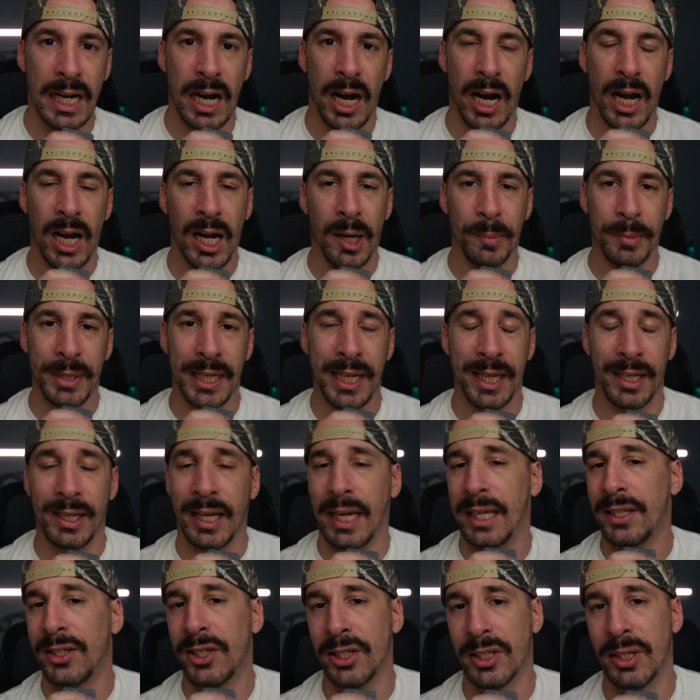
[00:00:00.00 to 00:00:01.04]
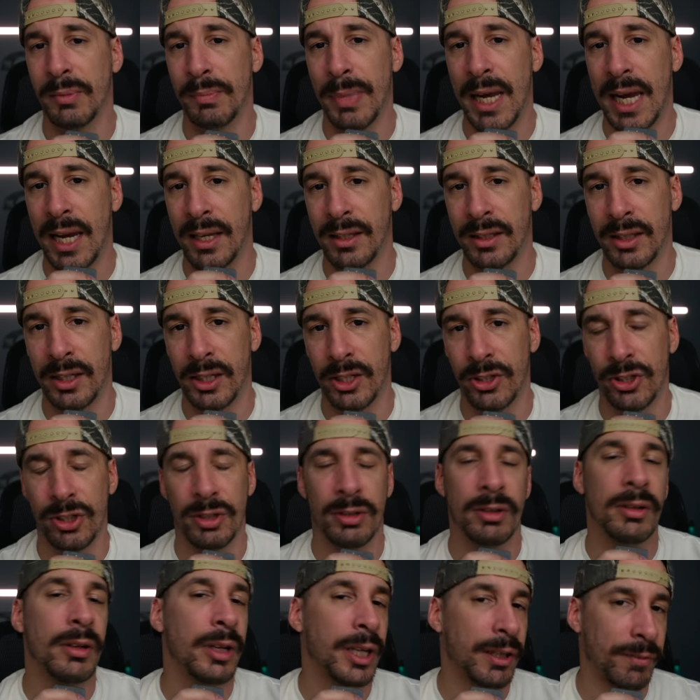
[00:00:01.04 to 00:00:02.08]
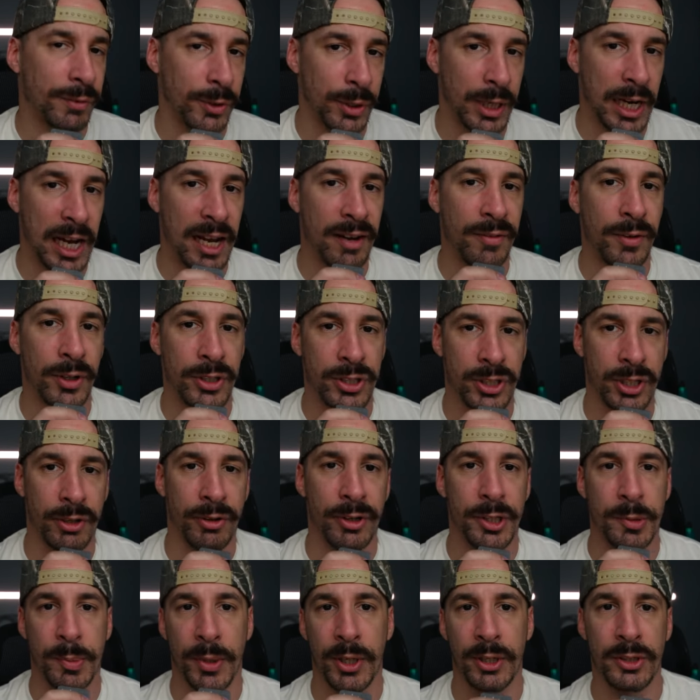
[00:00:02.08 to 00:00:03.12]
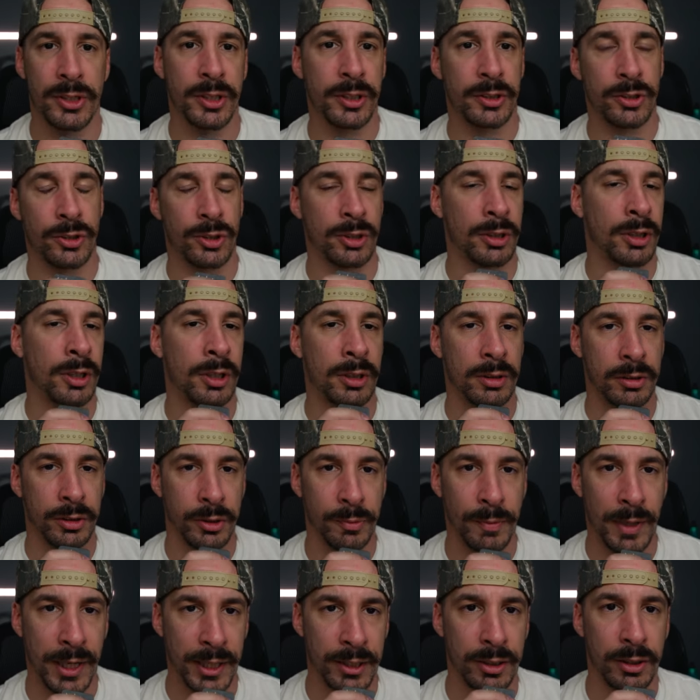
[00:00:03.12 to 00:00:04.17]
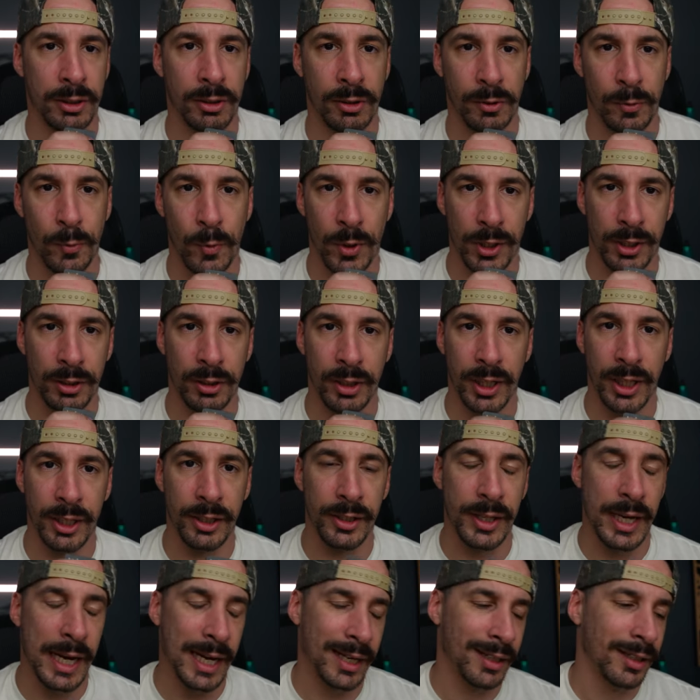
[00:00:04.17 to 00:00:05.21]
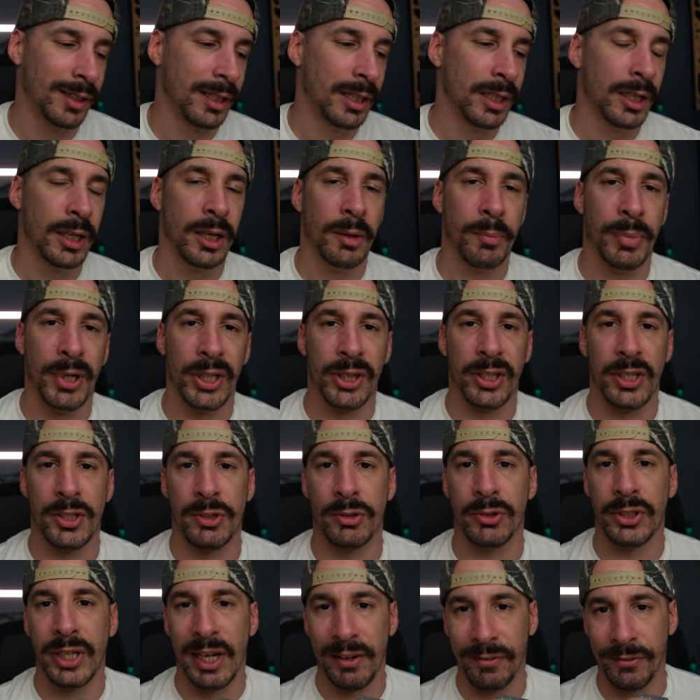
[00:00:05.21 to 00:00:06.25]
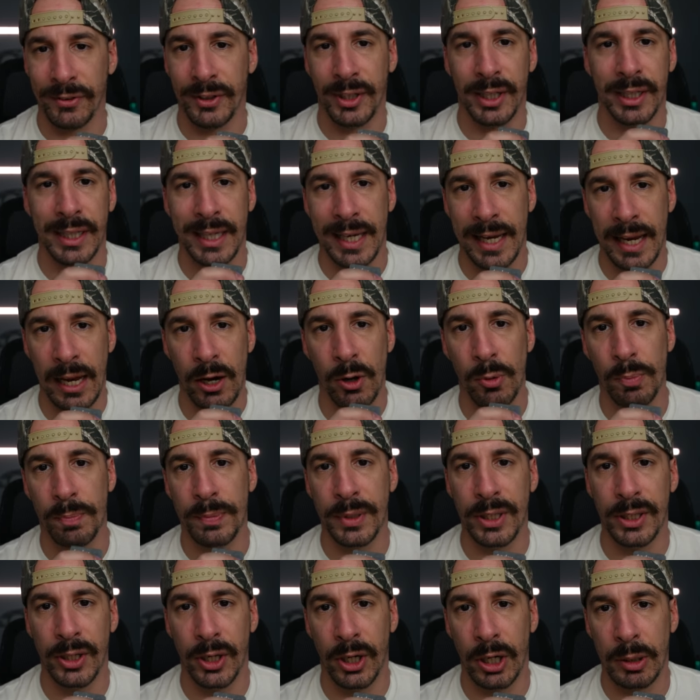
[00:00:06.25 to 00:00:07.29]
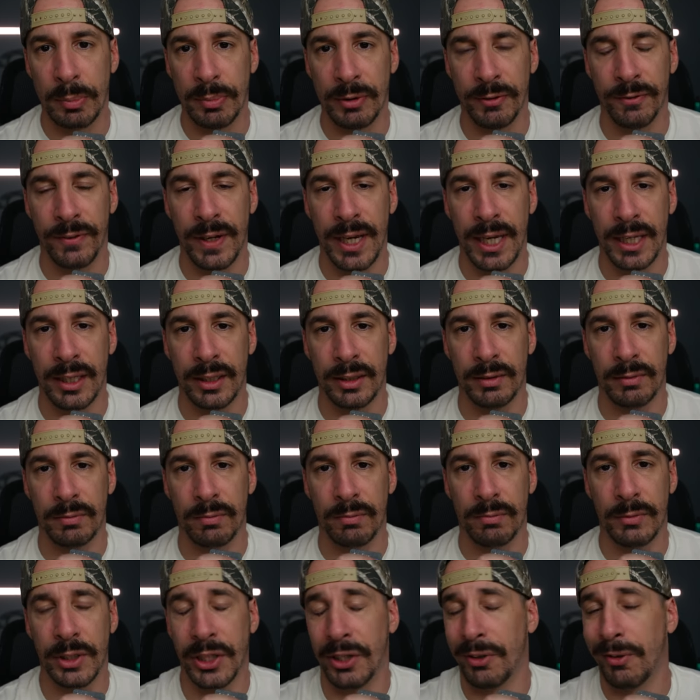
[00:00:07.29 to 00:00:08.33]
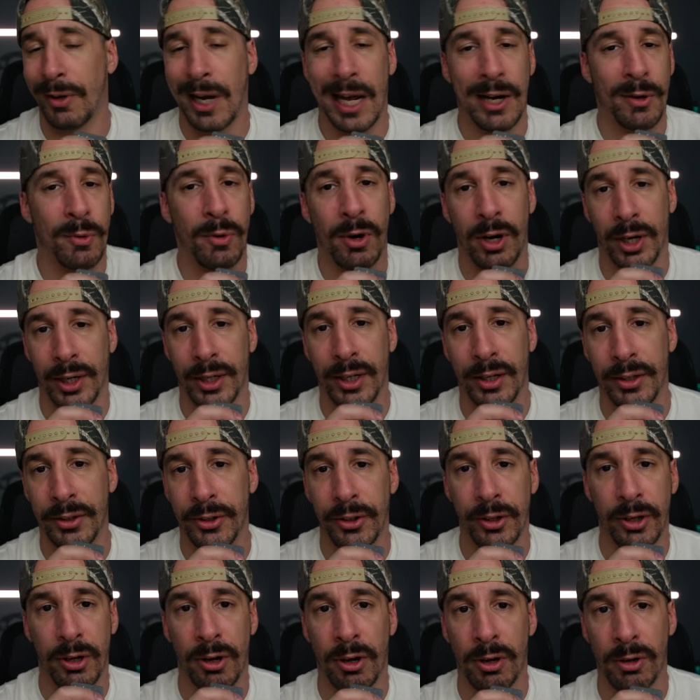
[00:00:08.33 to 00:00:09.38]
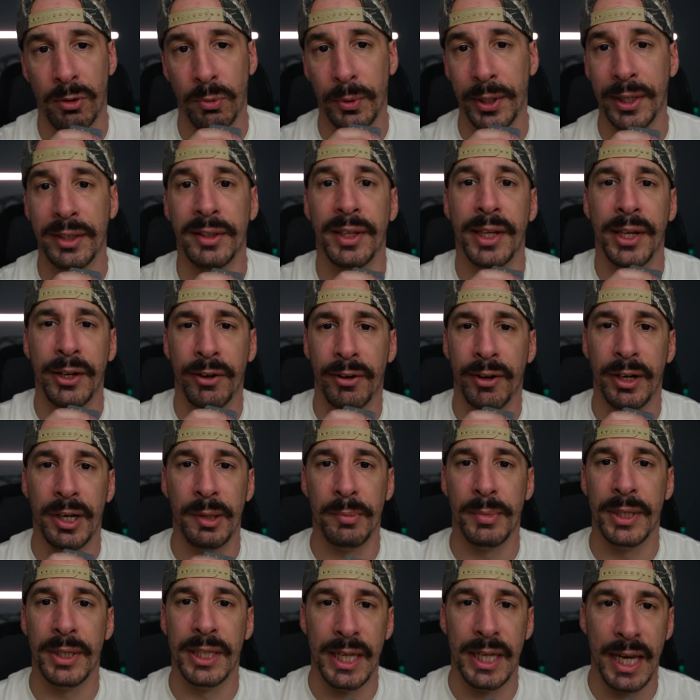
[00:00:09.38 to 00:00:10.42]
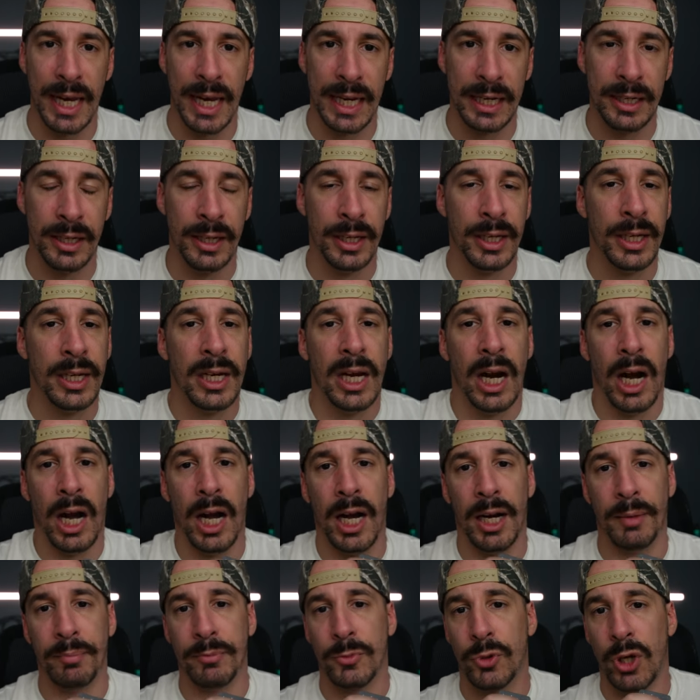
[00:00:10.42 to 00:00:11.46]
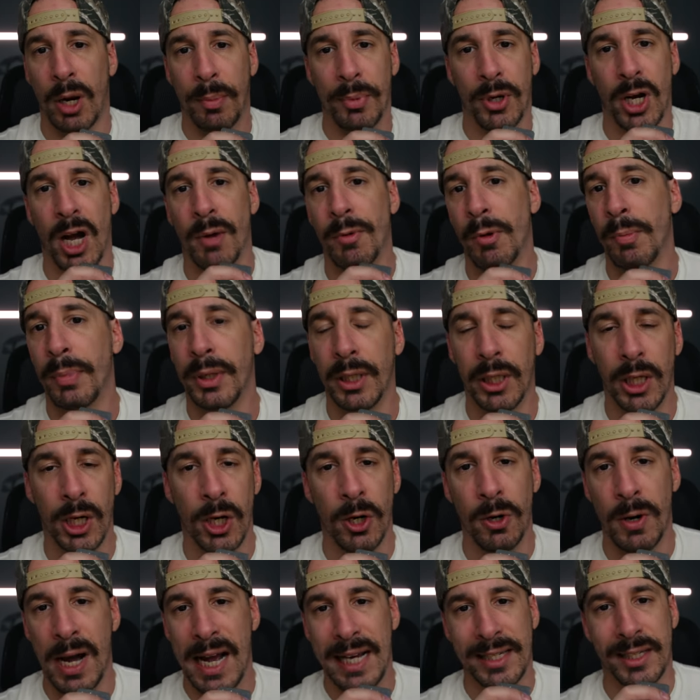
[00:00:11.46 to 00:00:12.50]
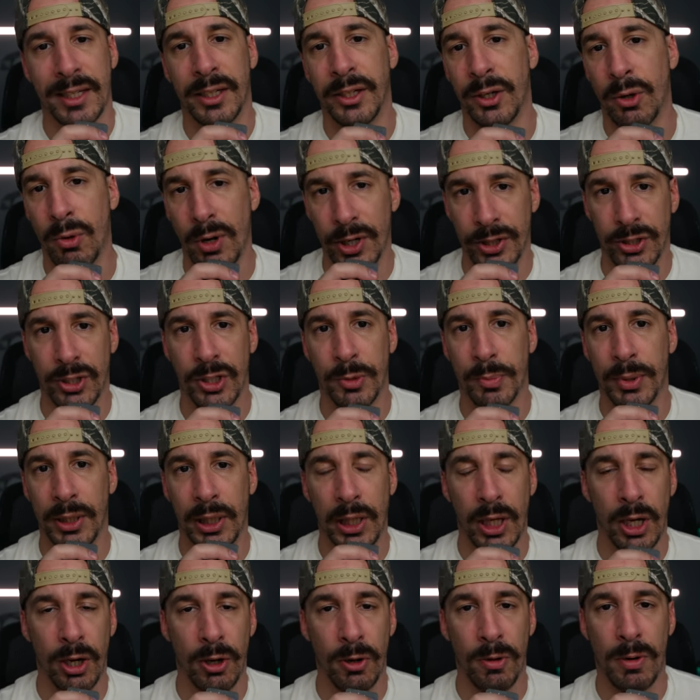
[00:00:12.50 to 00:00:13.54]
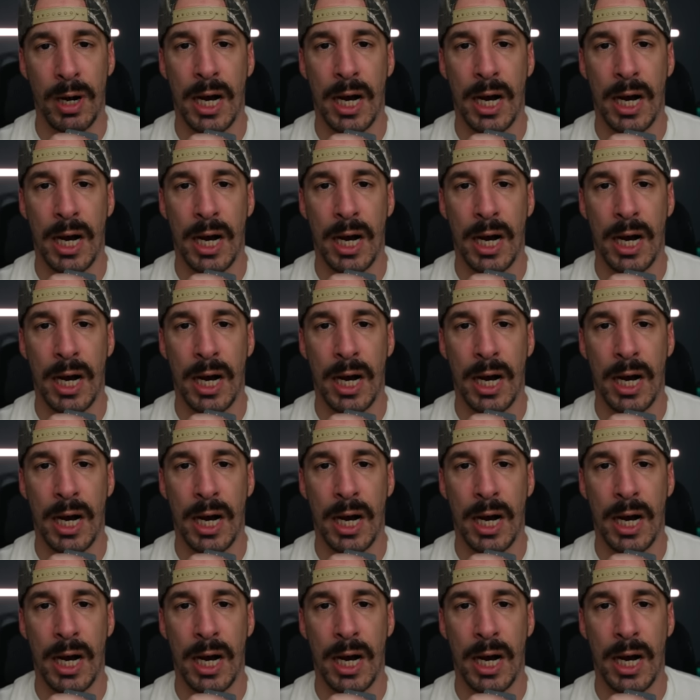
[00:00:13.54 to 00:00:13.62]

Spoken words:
And again, it's just a bandage. If you have a serious parasitic draw, you might want to look into that. But this will definitely help, you know, prevent, you know, kind of walking out your car a week later and it be dead. Drop a comment below, ask any questions below.